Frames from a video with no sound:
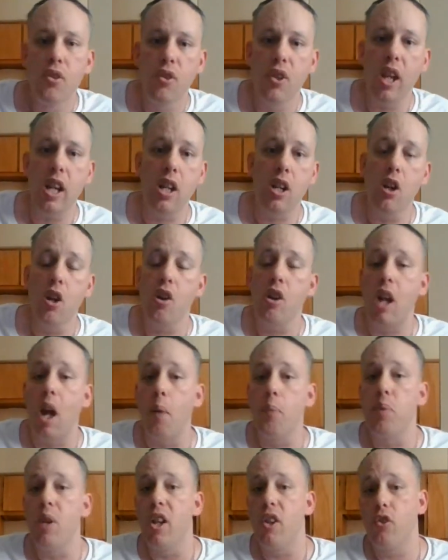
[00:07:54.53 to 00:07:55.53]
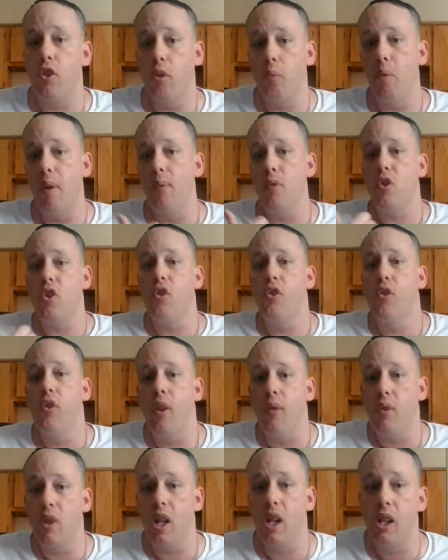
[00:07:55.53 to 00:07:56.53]
Take care. God bless. And remember, Jesus
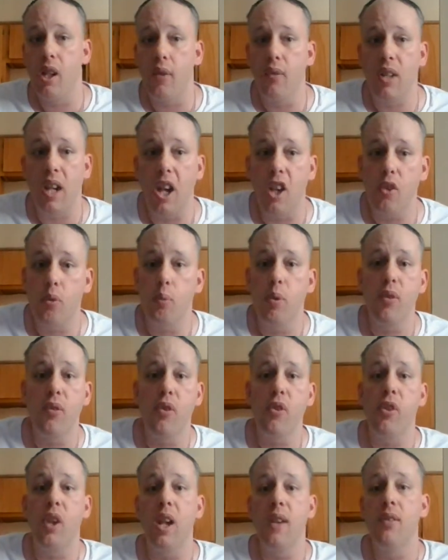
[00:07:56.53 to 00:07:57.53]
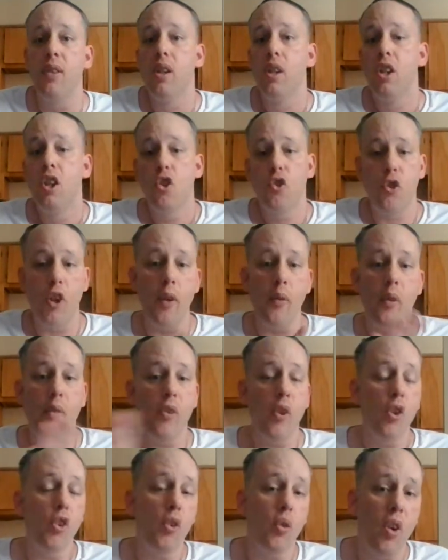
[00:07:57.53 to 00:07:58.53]
love you. I love you guys. Peace and safe. Stay
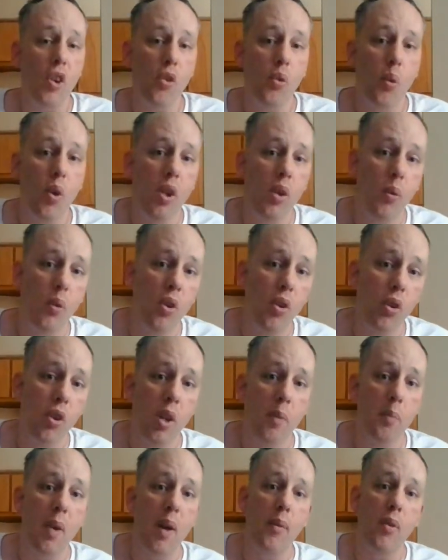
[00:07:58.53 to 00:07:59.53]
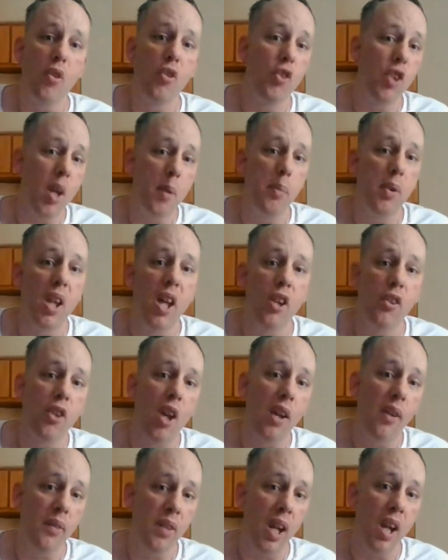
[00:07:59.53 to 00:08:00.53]
with all this crazy around the world. And remember, stay
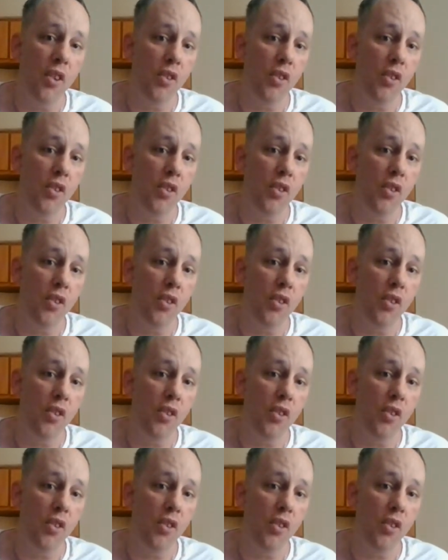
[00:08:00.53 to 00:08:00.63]
blessed. I love you